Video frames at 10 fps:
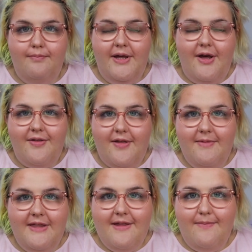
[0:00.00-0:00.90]
because
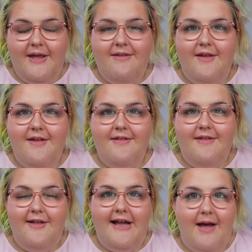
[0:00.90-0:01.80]
some of these
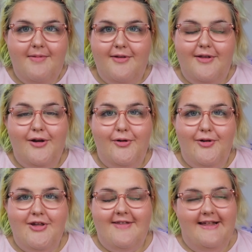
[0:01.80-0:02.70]
pieces look absolutely
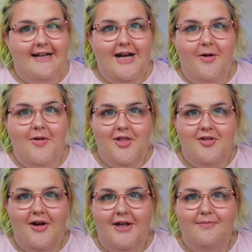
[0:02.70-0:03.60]
gorgeous and I can't wait to
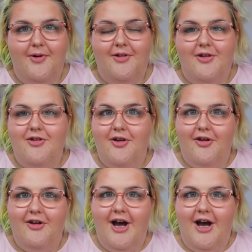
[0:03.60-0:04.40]
try them on and show you